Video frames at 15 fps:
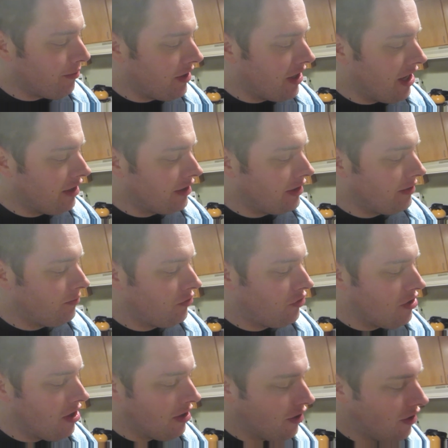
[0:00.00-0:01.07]
banana
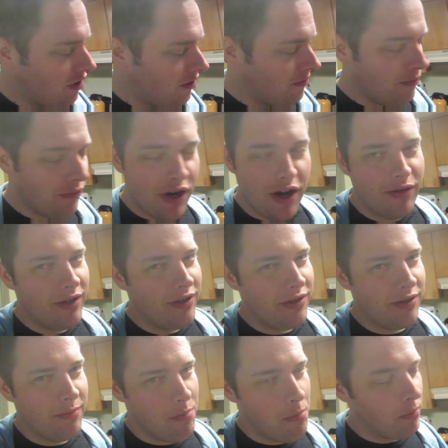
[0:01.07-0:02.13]
chocolate
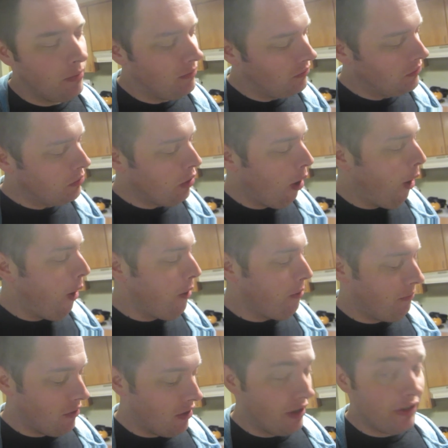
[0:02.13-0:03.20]
brownies,
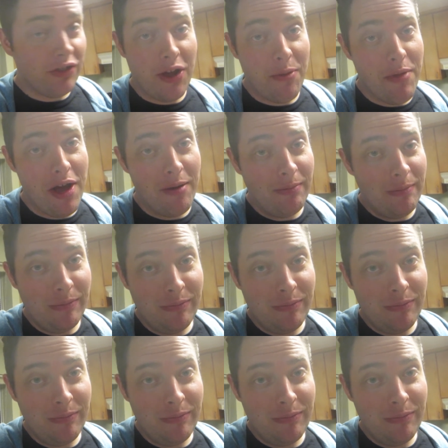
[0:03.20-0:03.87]
but that's not bad.